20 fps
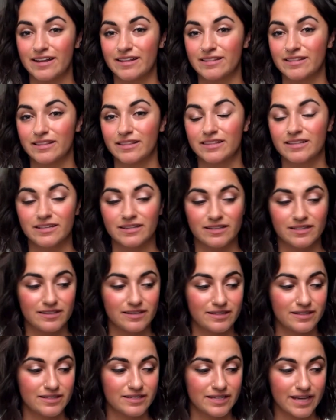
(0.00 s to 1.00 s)
And
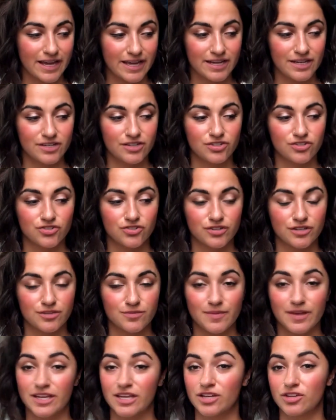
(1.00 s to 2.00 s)
the, the diet industry is
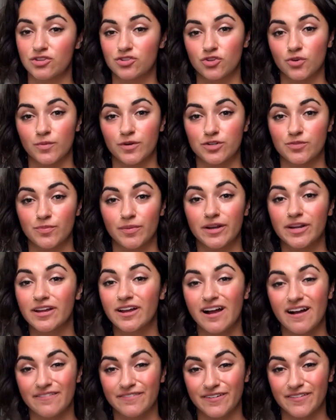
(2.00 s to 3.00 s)
making so much money
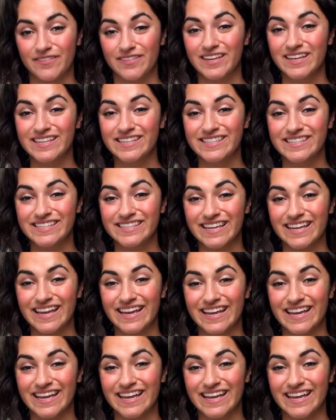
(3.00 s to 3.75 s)
off of this.